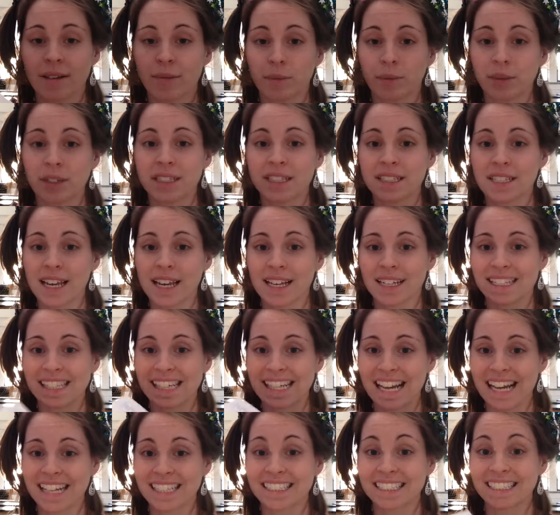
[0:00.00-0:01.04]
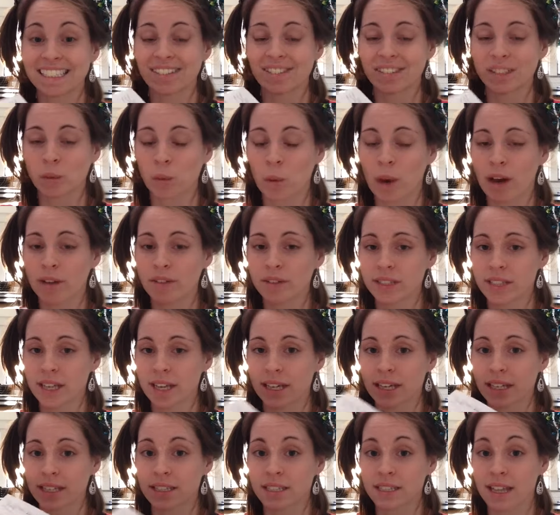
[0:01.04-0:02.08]
Please take the next 12
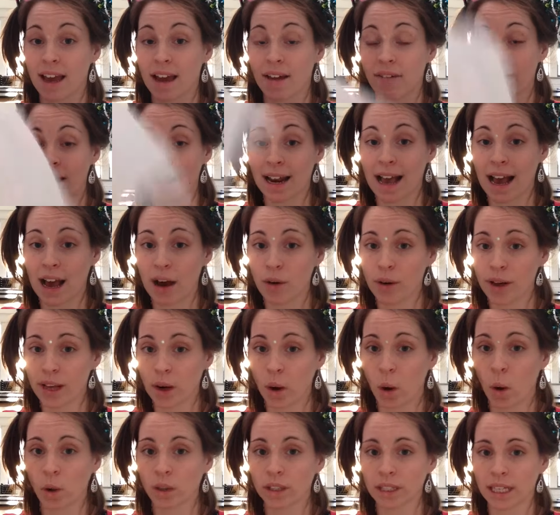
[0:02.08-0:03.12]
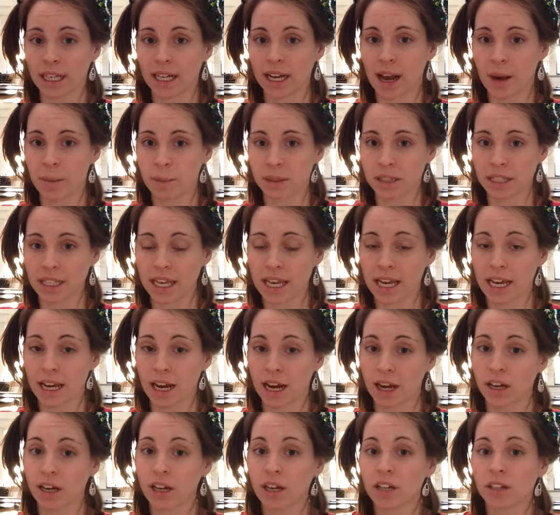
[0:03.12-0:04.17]
seconds to have that out and holding it up in the
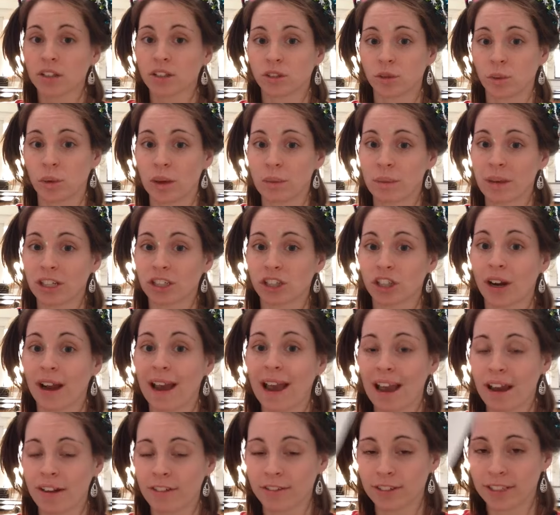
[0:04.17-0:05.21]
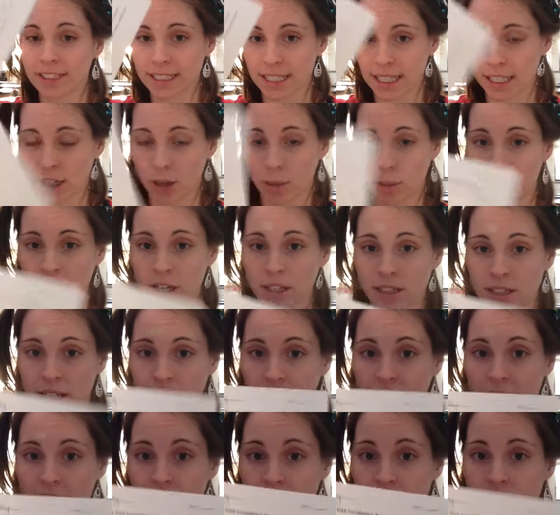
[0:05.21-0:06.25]
air so we can make sure every single person
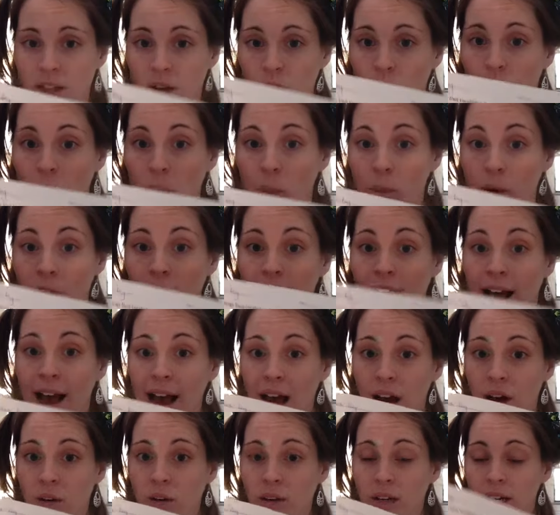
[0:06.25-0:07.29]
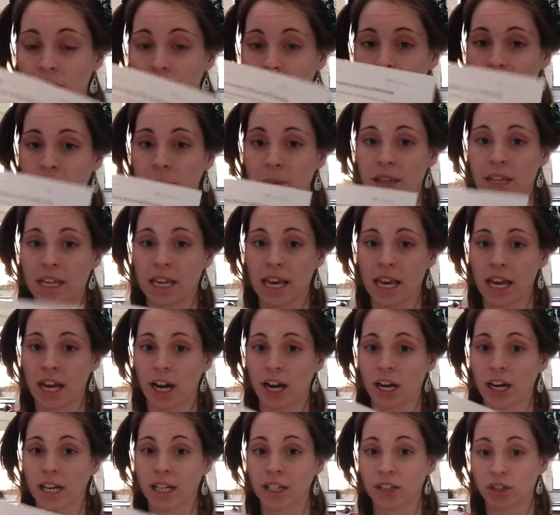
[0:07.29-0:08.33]
has their homework out and up in the
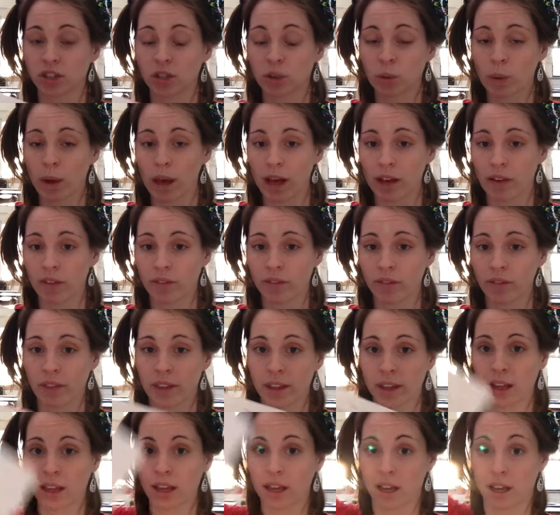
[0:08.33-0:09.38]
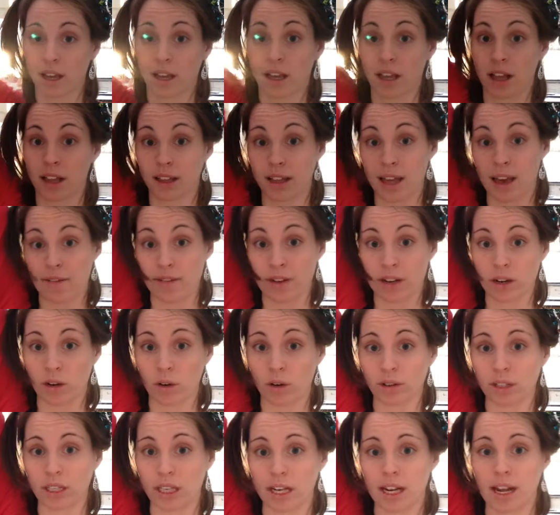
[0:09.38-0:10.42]
air in 12, 11,
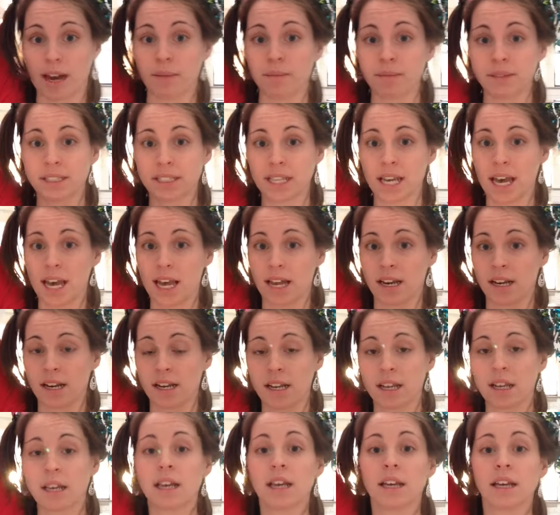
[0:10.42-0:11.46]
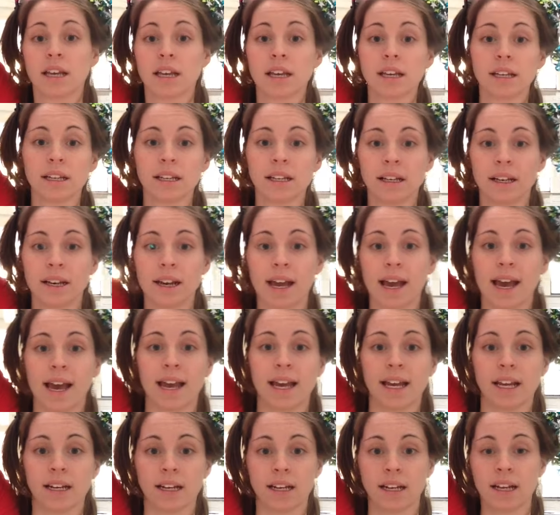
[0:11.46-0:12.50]
holding it up, 10,
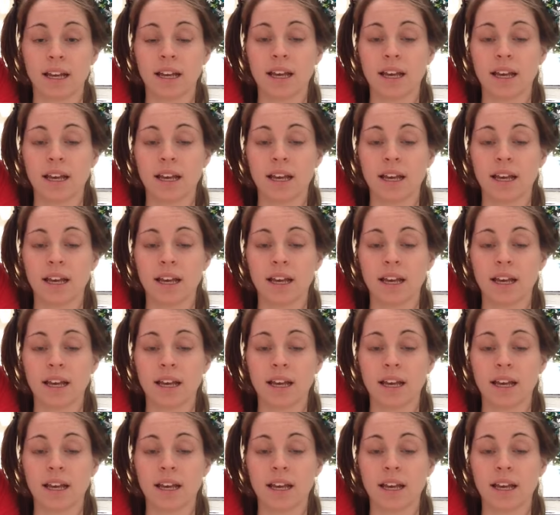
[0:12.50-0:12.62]
9,